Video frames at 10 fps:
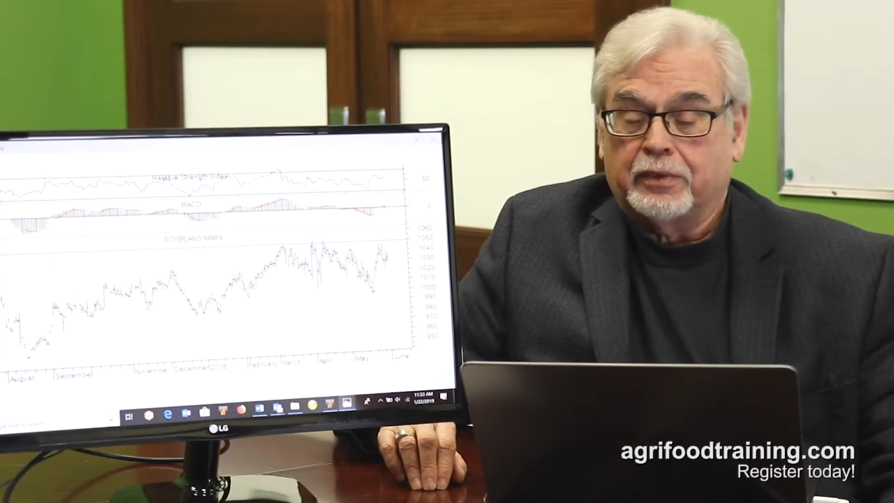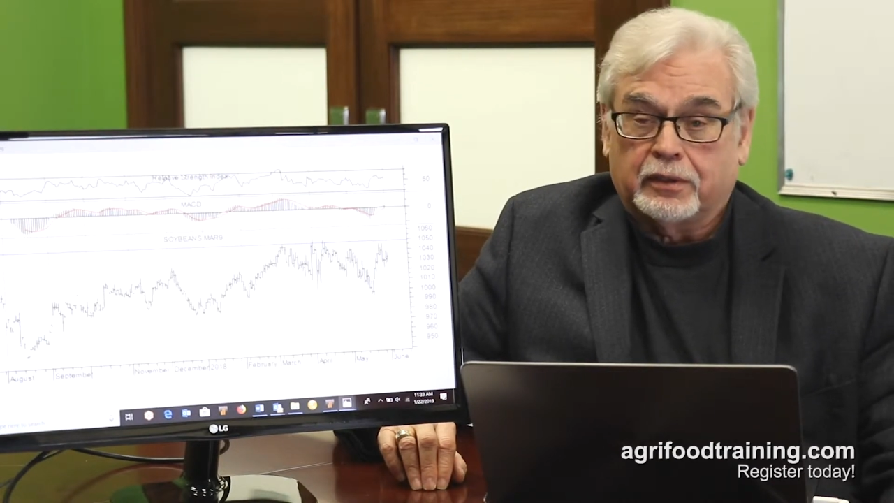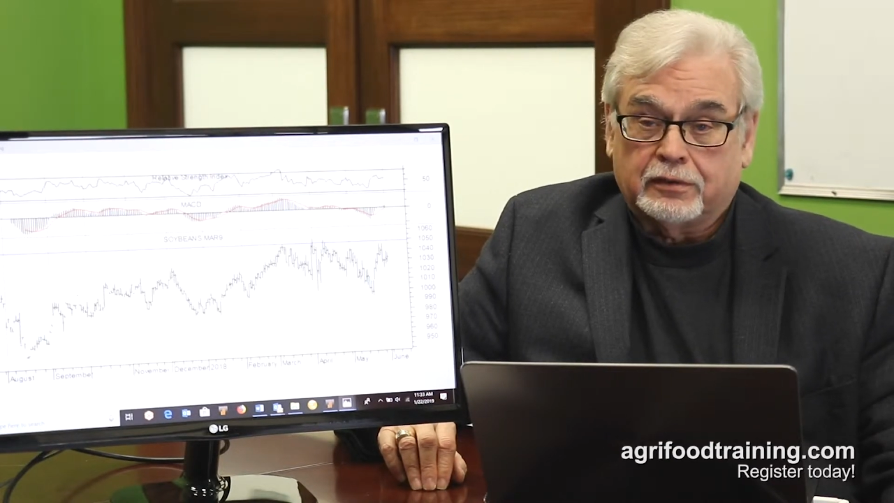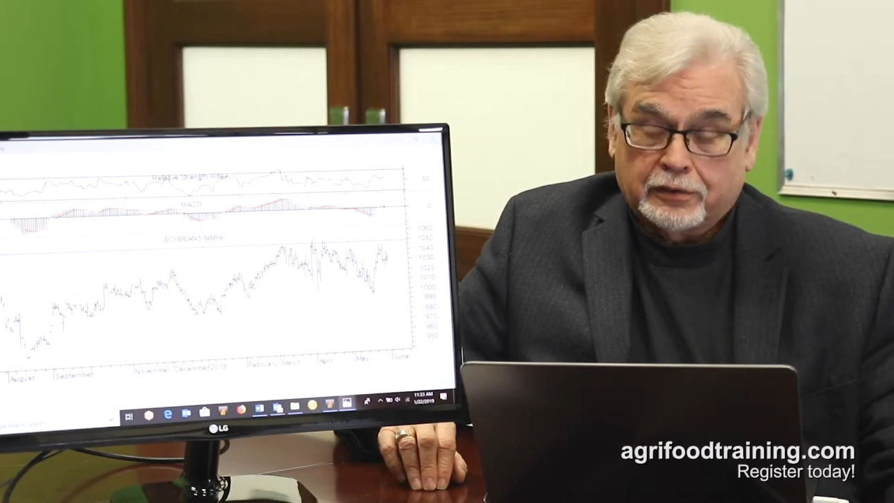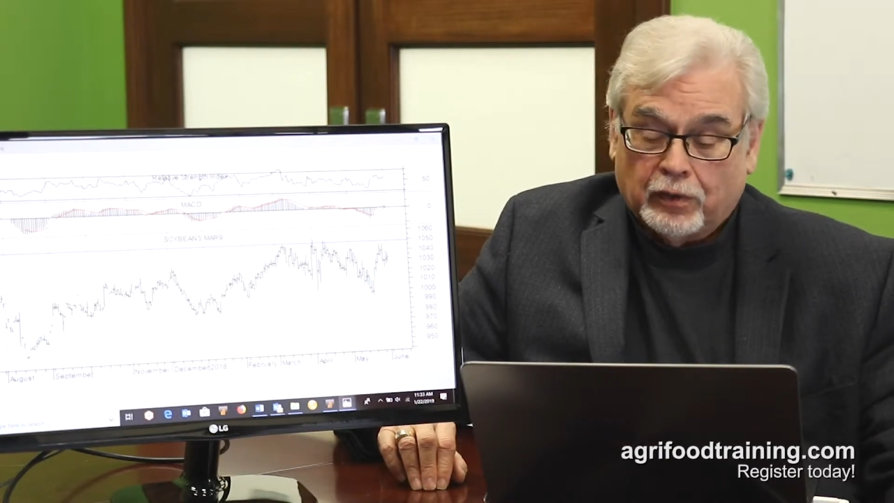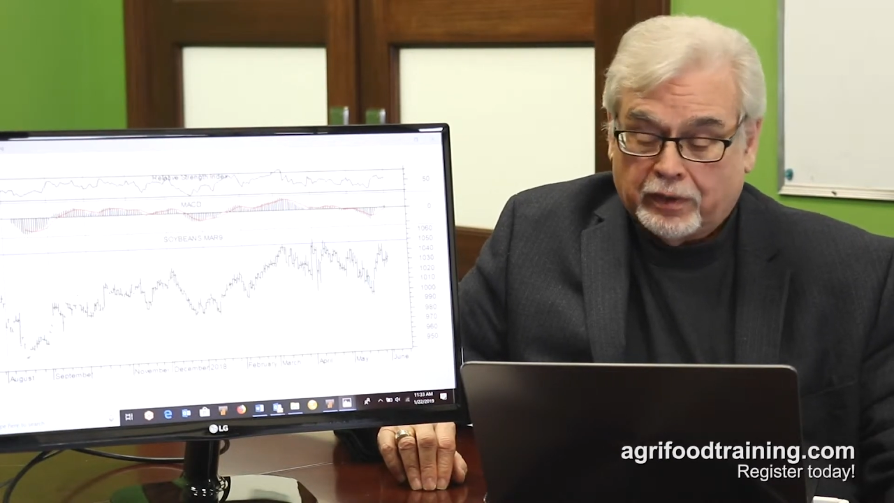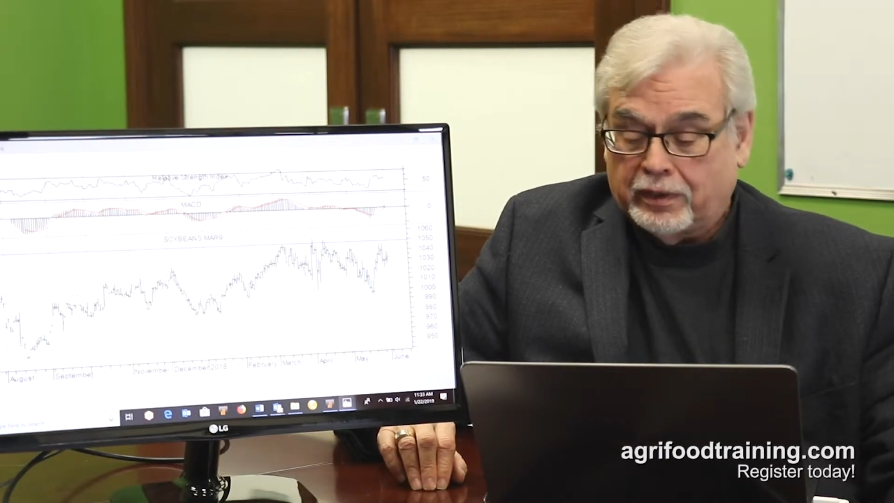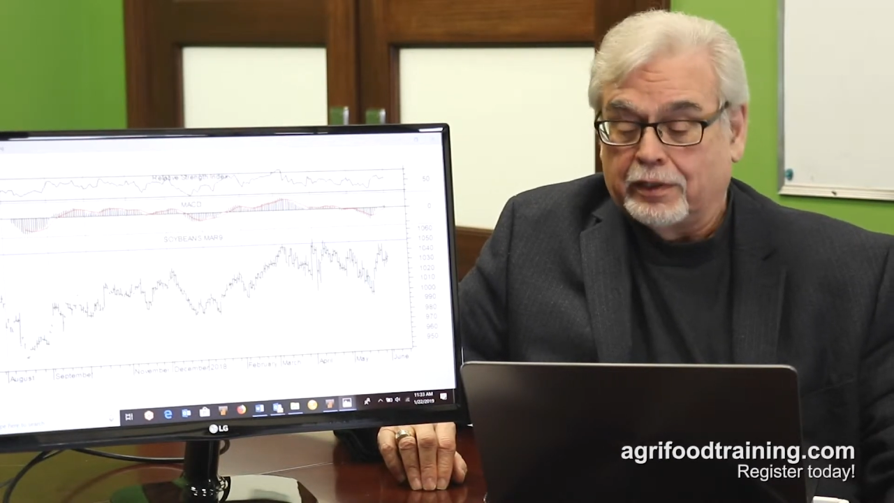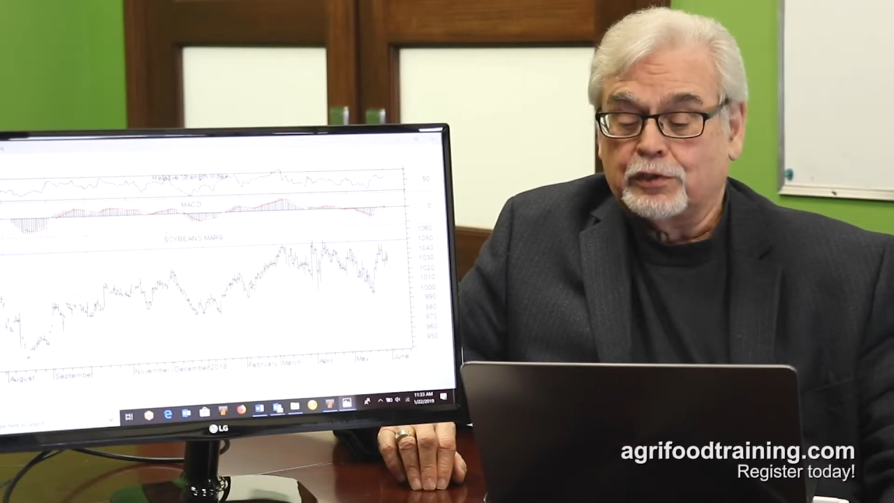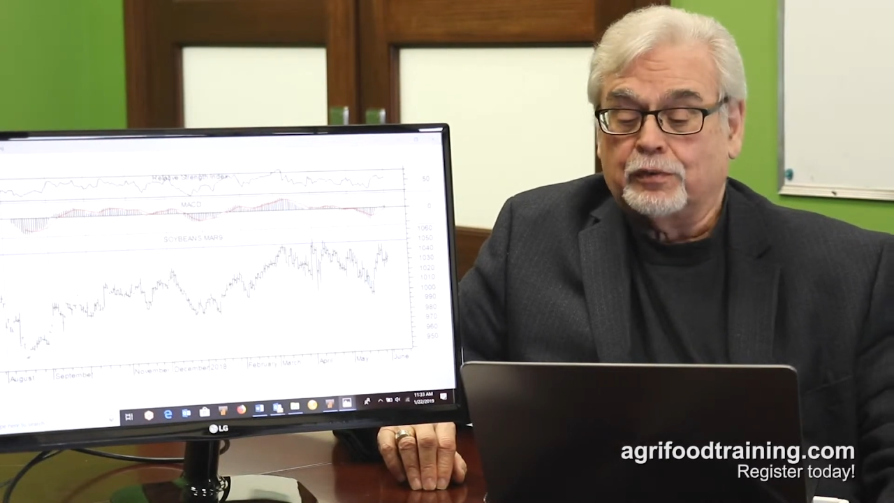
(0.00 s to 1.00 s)
but it's gone
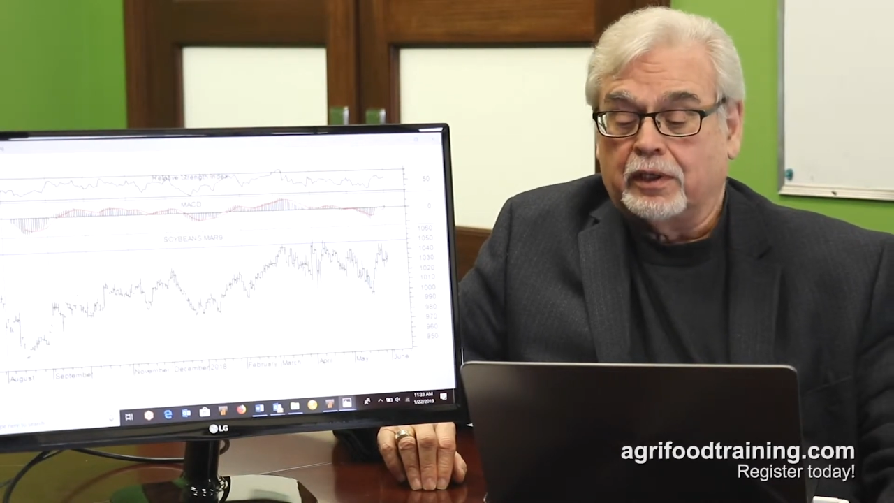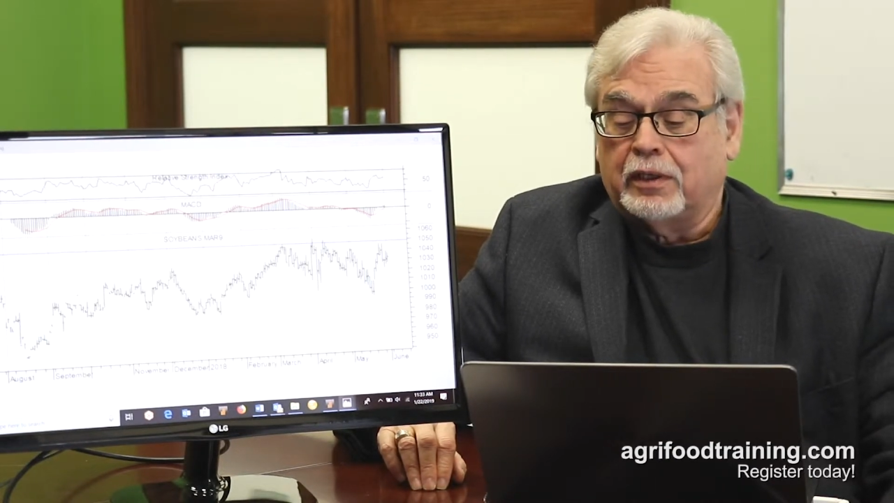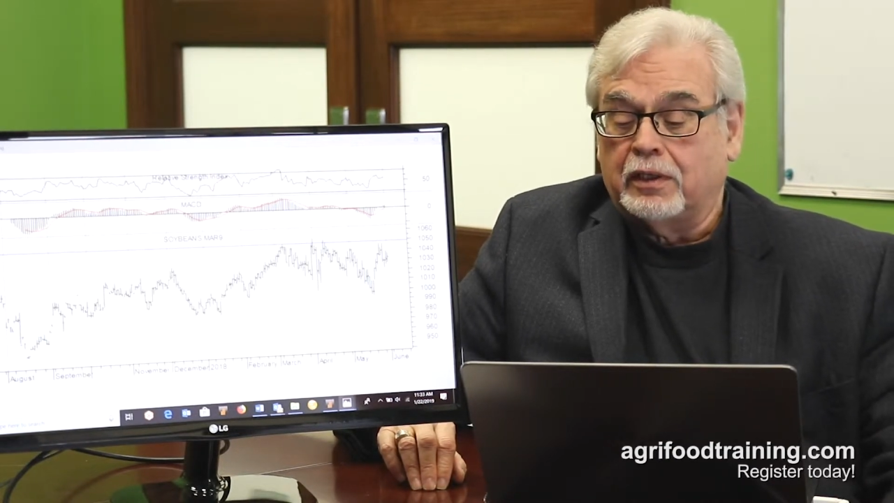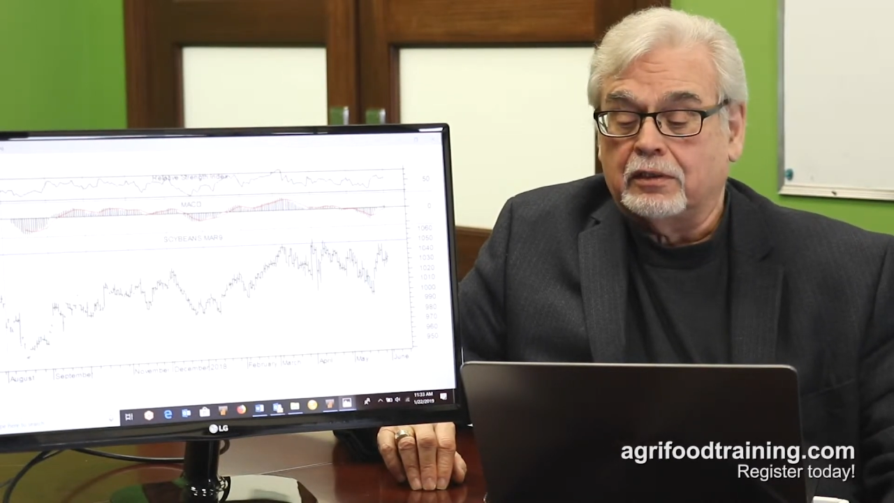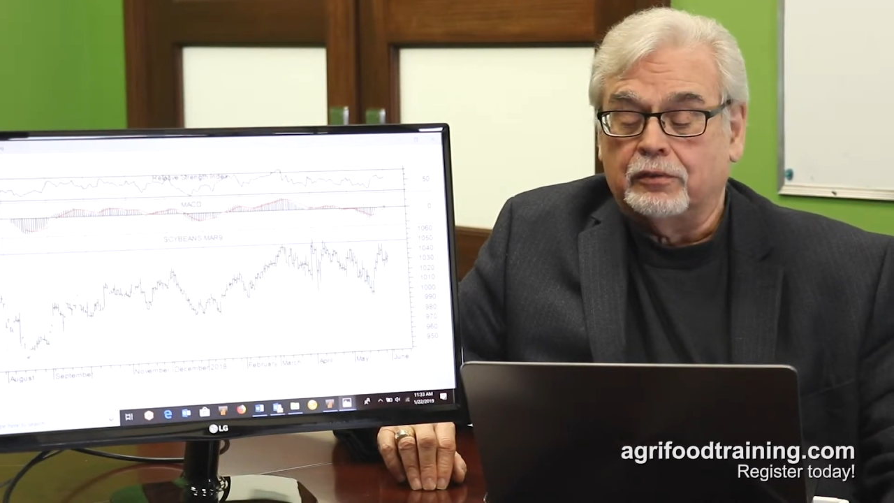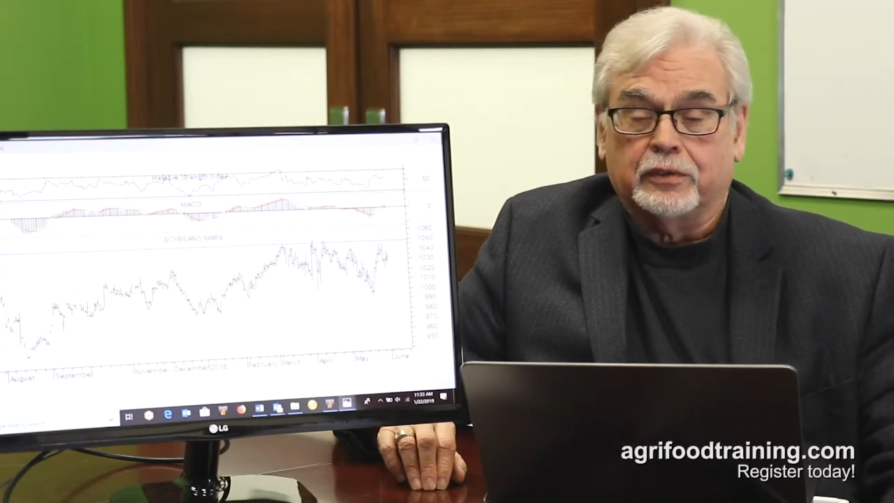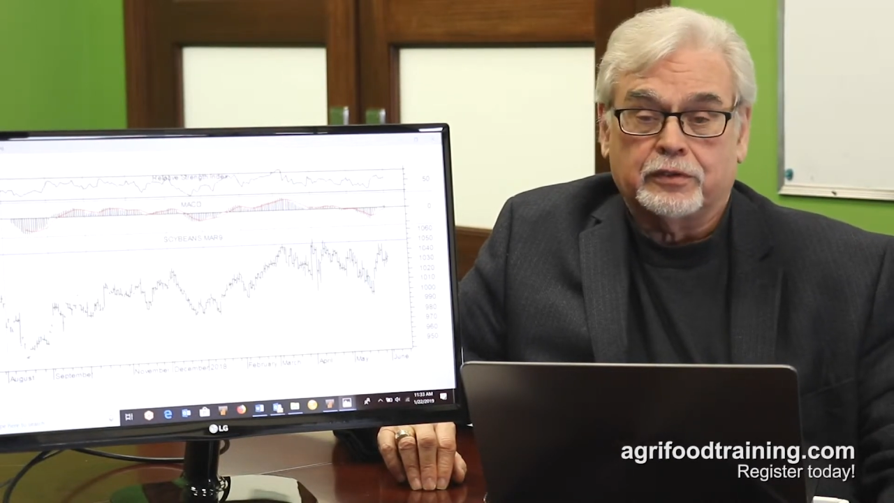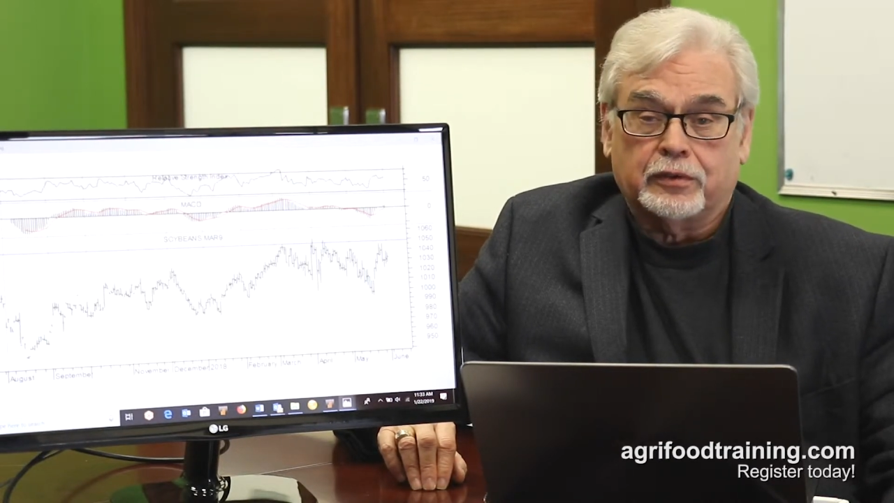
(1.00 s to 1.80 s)
now, so I can't do it.